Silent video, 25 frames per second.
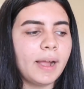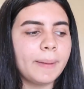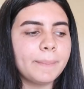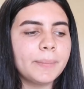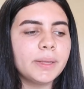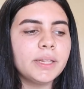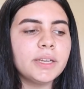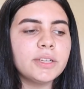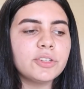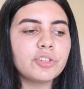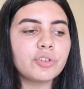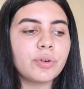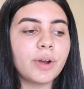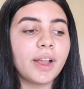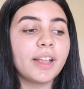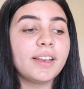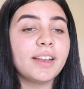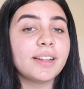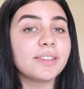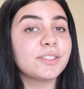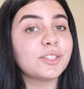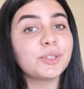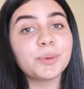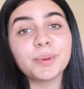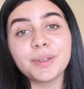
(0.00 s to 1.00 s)
I'm gonna try
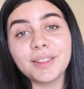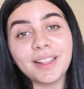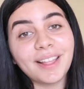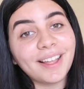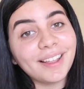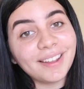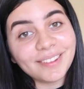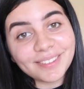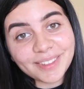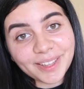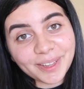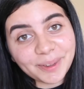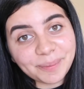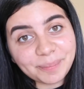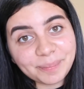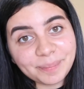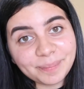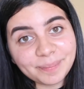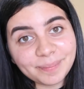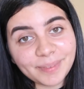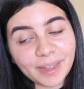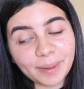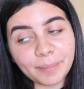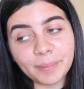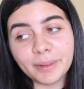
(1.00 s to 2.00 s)
not to rely on
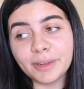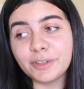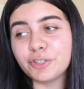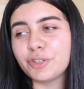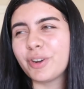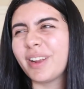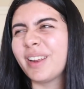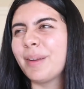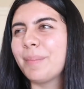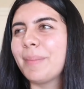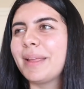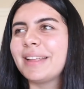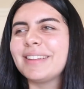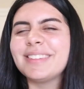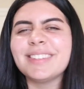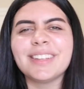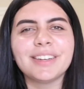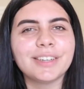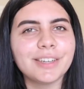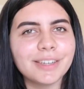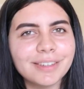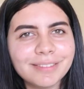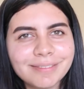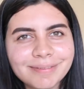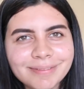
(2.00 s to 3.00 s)
them. I'm gonna try to make
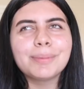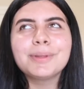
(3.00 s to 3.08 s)
dinner.